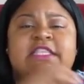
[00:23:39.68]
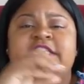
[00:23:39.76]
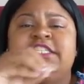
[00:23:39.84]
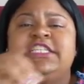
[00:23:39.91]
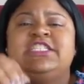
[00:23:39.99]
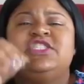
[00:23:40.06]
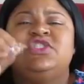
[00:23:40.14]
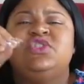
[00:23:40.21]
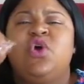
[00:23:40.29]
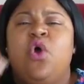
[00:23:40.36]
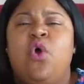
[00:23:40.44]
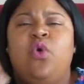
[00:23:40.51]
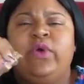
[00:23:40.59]
just
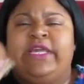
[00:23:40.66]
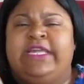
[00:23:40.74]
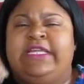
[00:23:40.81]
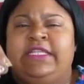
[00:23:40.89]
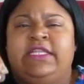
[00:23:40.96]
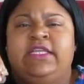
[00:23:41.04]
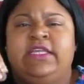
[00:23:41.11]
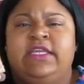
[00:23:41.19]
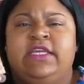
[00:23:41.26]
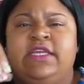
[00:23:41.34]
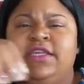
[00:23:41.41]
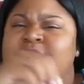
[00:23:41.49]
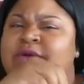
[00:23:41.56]
knowing,
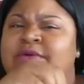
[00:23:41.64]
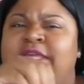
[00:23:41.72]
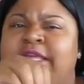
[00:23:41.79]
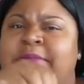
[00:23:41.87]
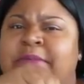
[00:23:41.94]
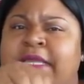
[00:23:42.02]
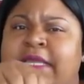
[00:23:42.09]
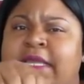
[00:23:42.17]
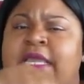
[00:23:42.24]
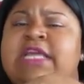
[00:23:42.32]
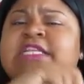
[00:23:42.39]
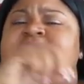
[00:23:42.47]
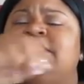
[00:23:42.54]
you don't hear me,
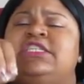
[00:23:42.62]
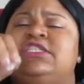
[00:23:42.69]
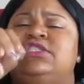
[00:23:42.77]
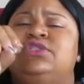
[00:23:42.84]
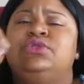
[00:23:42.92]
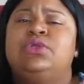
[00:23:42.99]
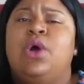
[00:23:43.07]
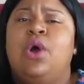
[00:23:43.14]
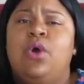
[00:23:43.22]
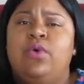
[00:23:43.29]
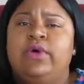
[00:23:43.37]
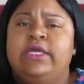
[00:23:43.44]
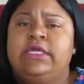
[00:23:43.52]
just
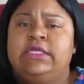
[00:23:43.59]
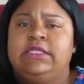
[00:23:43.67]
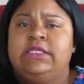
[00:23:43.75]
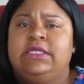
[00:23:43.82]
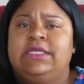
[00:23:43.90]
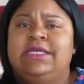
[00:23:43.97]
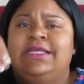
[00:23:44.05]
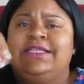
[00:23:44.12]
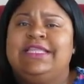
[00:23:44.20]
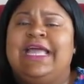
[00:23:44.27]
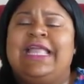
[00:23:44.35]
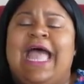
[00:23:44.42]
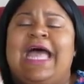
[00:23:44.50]
knowing
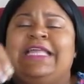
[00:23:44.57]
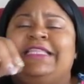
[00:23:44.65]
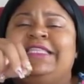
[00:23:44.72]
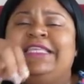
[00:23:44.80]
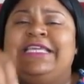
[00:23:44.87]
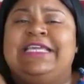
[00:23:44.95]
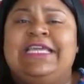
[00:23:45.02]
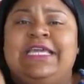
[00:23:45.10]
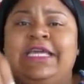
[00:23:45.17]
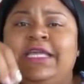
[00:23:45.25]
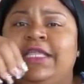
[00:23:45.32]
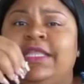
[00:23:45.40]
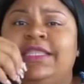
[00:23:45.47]
that I
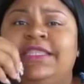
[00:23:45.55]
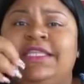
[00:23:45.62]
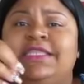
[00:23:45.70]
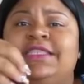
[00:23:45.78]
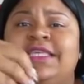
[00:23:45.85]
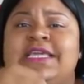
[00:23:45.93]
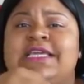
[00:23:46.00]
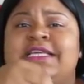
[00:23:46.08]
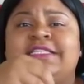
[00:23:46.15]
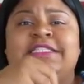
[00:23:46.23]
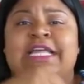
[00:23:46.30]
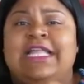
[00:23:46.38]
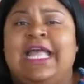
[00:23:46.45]
did the
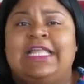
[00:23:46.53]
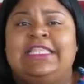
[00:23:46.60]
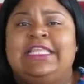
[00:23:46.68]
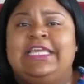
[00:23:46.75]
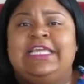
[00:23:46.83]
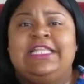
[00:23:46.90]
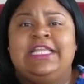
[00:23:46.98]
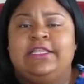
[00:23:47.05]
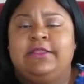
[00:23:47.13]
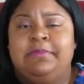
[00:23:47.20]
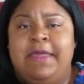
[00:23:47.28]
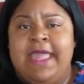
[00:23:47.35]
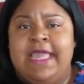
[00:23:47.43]
things that I did in
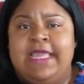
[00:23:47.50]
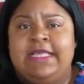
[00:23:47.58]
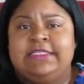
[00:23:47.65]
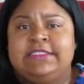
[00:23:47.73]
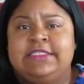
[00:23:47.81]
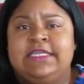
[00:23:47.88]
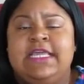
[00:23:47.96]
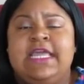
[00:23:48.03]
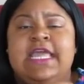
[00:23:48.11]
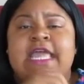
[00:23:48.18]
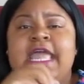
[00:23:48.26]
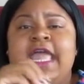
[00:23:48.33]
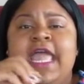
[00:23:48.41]
the past
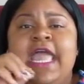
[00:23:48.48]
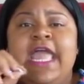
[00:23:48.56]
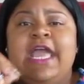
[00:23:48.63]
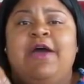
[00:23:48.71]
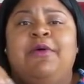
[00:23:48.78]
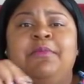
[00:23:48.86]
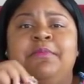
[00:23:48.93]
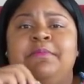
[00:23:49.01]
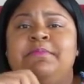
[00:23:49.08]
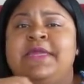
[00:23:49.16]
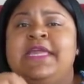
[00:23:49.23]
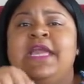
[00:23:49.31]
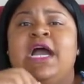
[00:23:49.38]
help
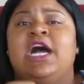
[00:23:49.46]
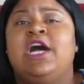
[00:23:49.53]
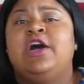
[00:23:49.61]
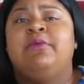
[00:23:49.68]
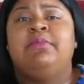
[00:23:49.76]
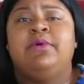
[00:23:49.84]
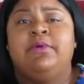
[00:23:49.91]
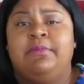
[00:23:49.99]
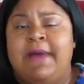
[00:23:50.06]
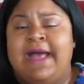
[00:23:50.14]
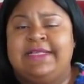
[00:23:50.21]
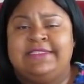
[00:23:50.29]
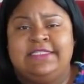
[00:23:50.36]
me humble
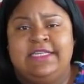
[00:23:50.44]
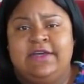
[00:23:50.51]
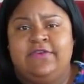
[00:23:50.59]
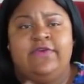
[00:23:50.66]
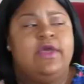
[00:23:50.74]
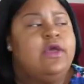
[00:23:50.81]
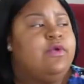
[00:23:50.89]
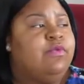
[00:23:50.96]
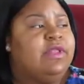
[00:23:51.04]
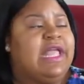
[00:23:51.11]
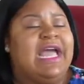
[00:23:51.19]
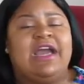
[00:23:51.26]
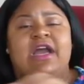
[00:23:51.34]
myself
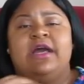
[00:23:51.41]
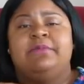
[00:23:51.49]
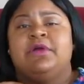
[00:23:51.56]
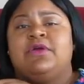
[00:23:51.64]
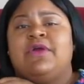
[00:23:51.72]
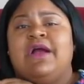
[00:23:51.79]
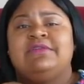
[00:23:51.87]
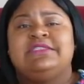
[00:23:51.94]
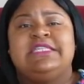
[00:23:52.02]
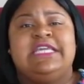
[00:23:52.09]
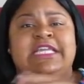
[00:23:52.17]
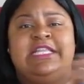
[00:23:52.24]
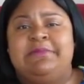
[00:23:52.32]
when I come across
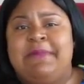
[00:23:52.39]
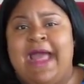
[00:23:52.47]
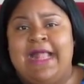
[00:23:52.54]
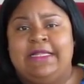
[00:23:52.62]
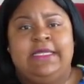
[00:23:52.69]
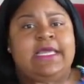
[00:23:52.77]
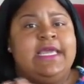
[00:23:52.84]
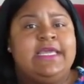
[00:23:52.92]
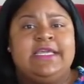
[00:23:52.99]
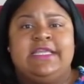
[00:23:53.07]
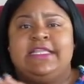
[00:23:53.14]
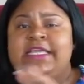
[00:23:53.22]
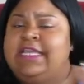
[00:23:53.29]
anybody
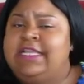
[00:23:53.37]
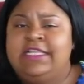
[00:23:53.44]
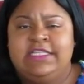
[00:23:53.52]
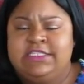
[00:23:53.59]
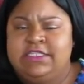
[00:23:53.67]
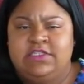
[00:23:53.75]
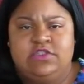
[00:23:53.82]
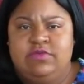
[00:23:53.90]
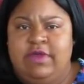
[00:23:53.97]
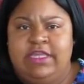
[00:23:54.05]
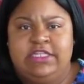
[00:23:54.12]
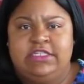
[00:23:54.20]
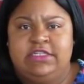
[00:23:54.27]
in any
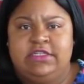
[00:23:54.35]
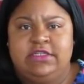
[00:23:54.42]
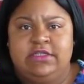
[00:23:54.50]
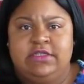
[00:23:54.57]
situation.